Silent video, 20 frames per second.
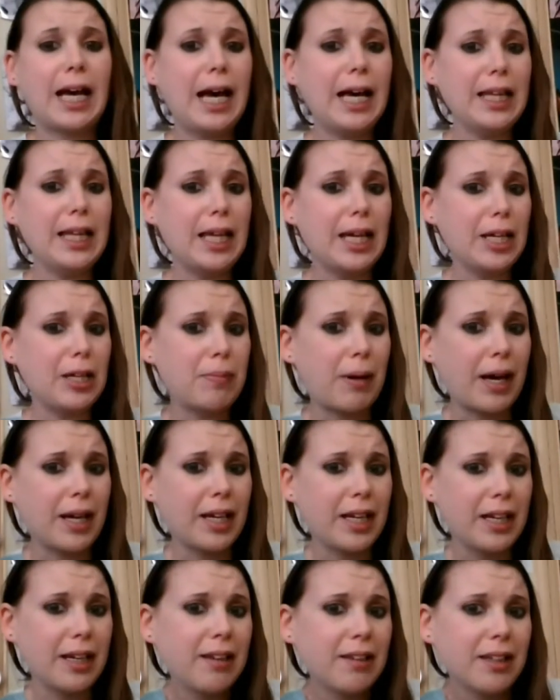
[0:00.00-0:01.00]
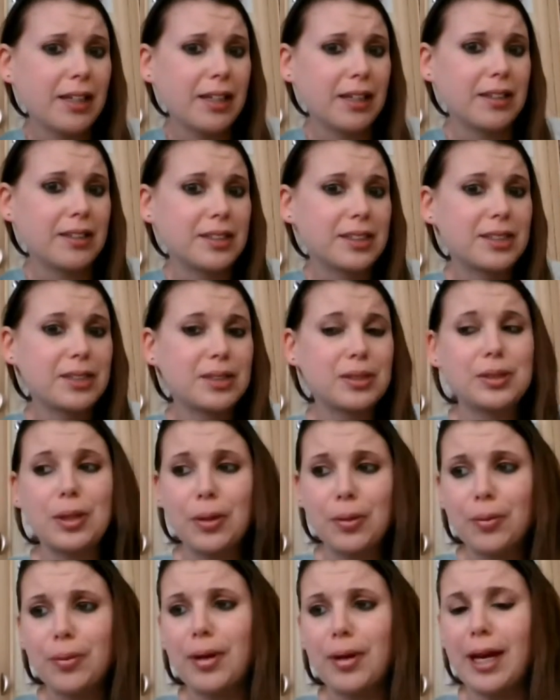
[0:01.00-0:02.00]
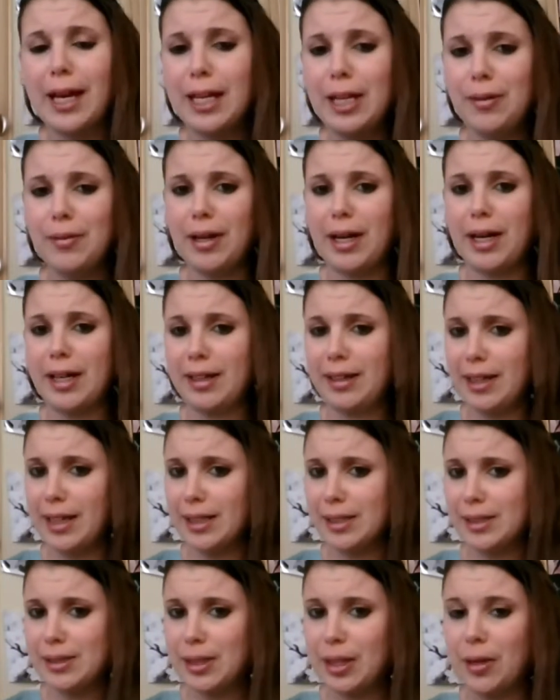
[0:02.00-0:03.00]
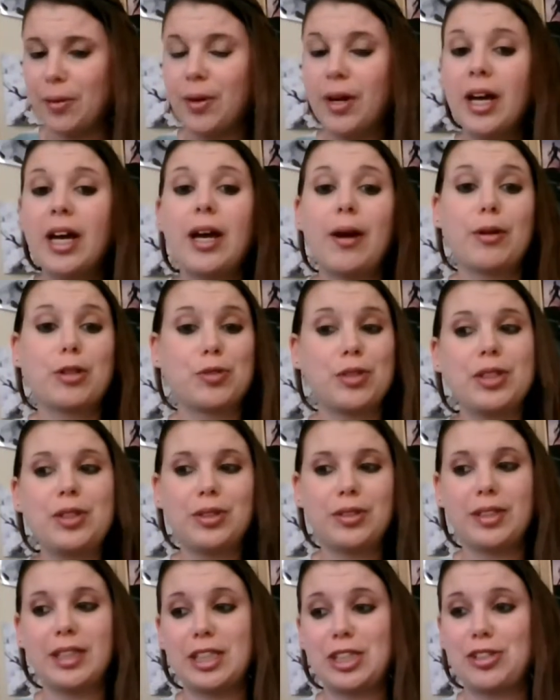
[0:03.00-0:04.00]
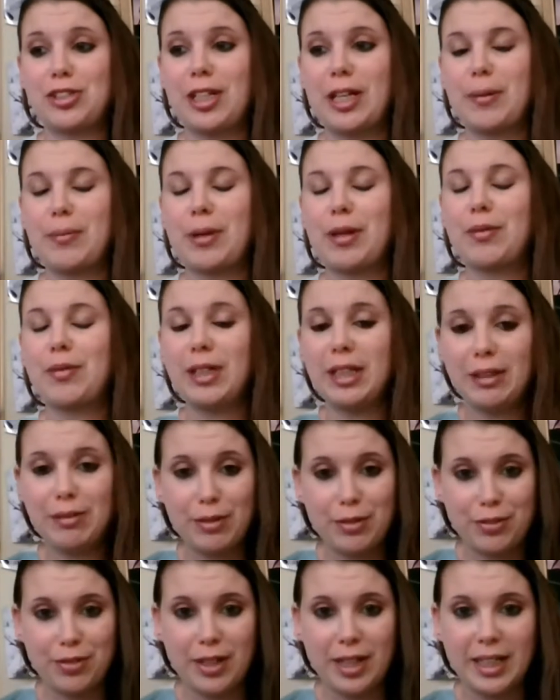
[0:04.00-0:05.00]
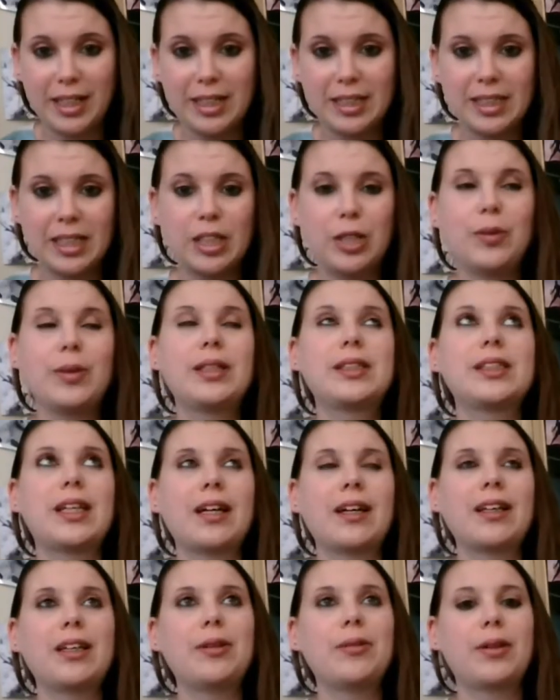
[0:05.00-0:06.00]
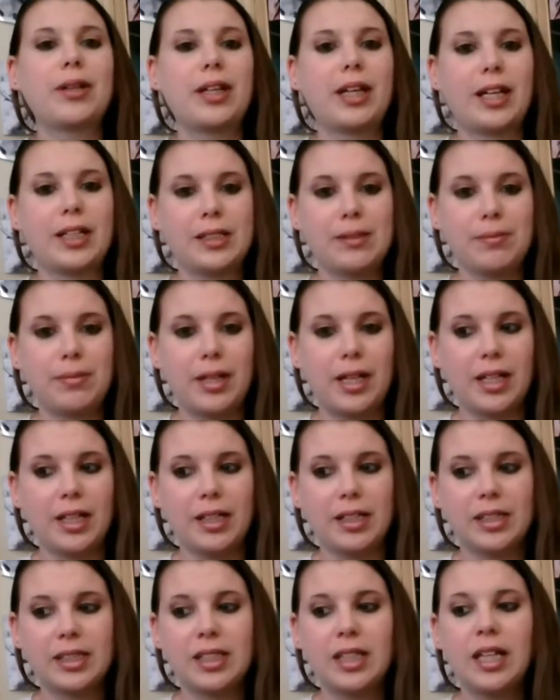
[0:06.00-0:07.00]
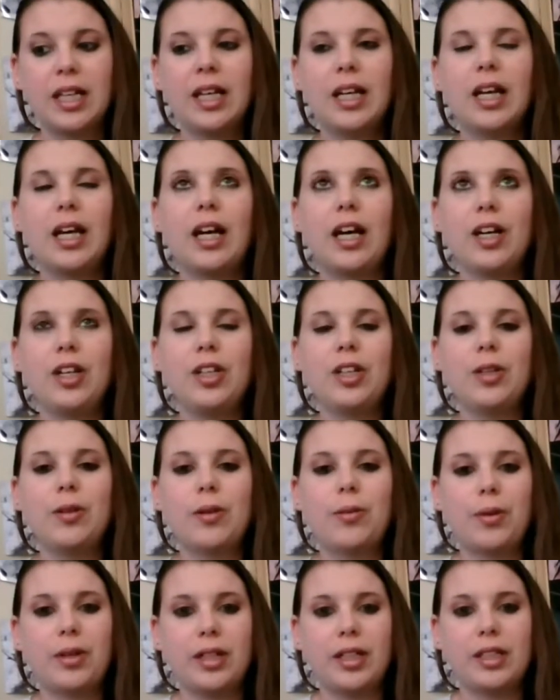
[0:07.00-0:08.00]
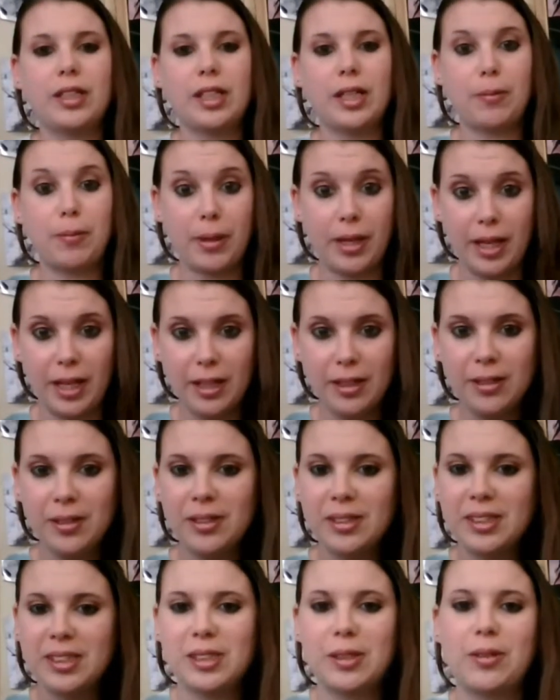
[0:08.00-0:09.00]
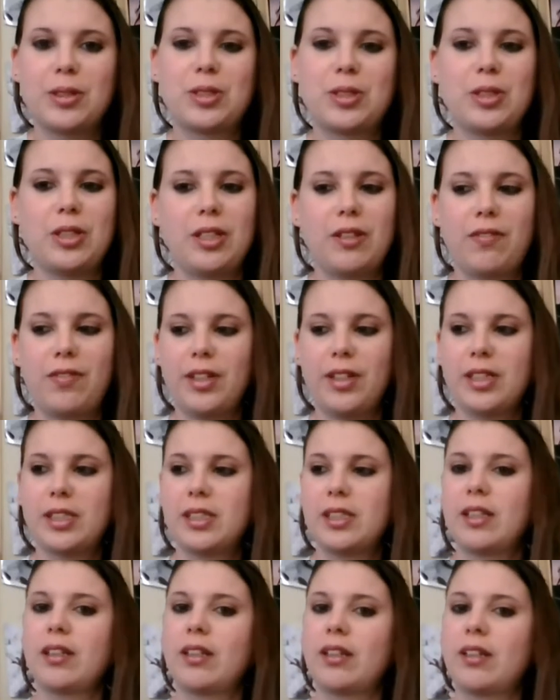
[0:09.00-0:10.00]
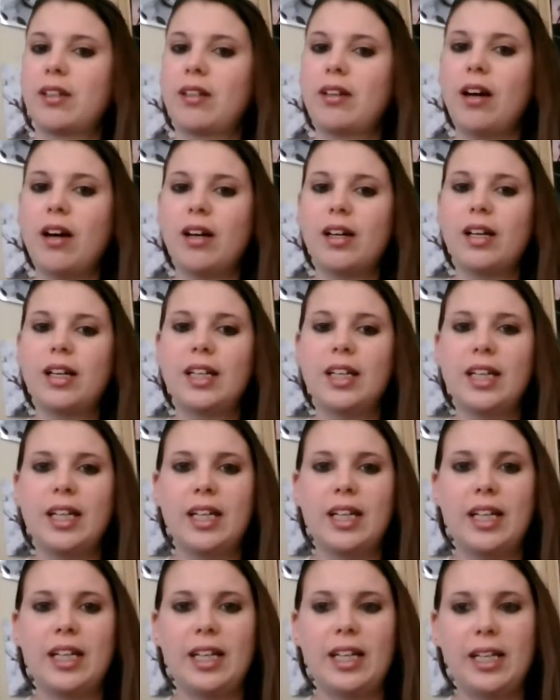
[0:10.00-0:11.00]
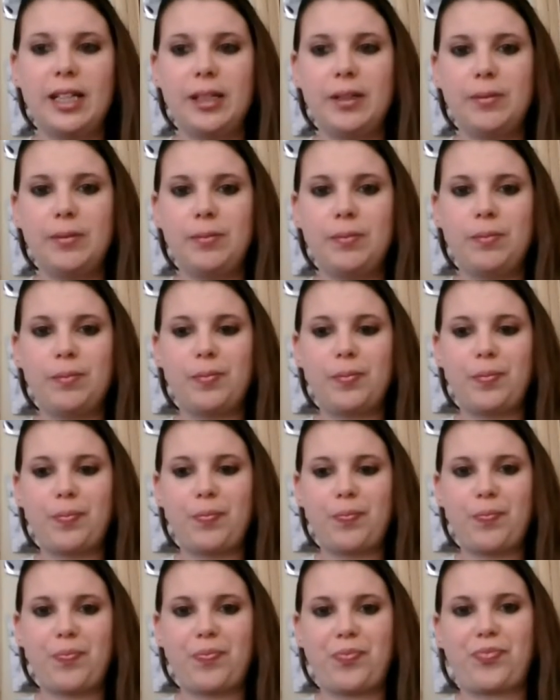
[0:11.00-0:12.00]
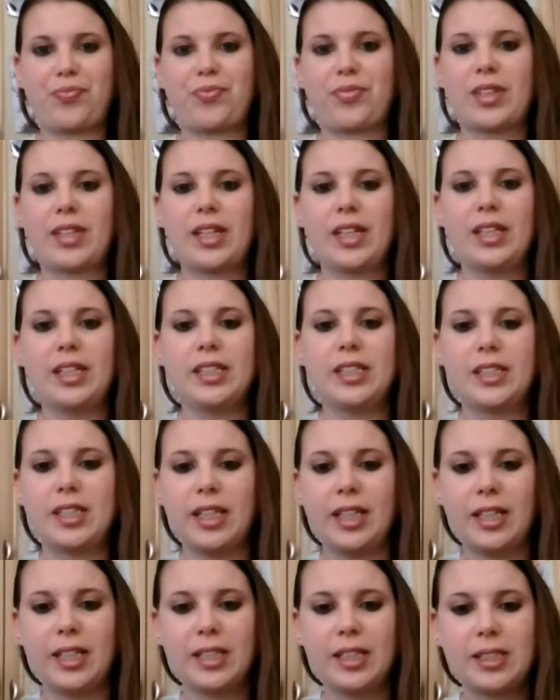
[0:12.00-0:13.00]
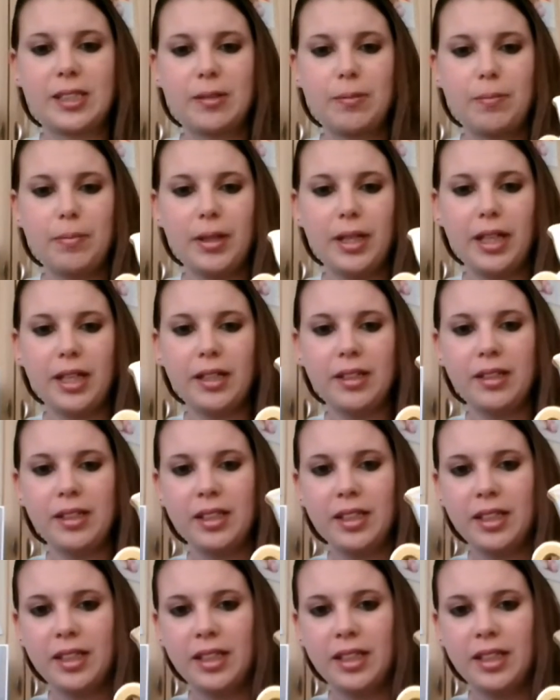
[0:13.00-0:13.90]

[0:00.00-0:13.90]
I like buying things. So anyway, let's go. I was really good this trip. I really refrained. I knew exactly what I had in mind. I knew I wanted a pin, so I'll show you the first thing that I got. Um, is this pin.